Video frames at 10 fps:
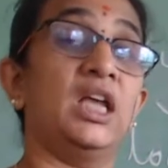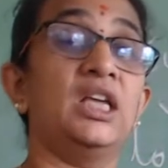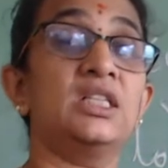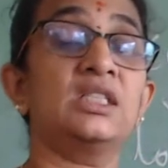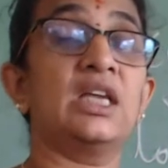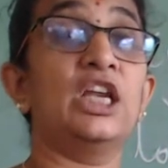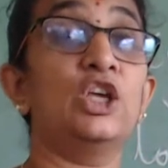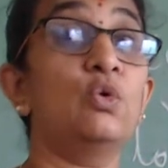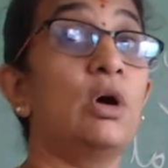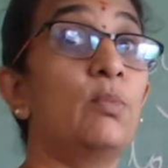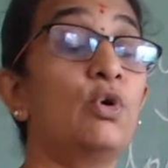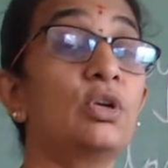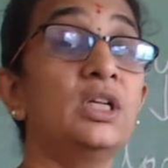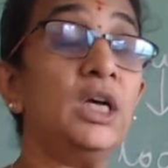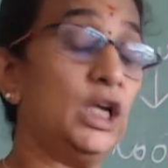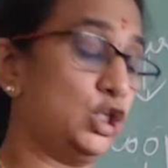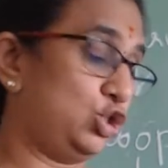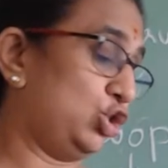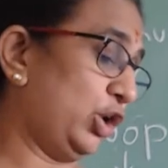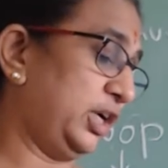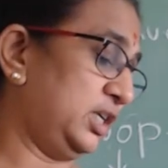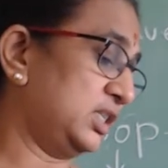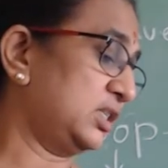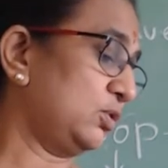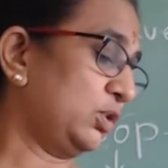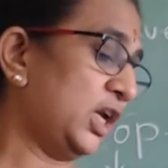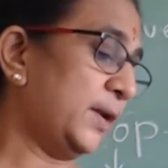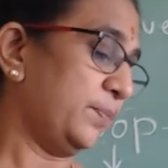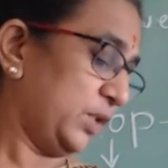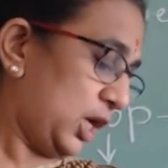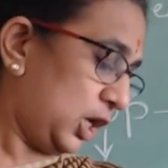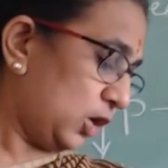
is telling you about the joints. Okay.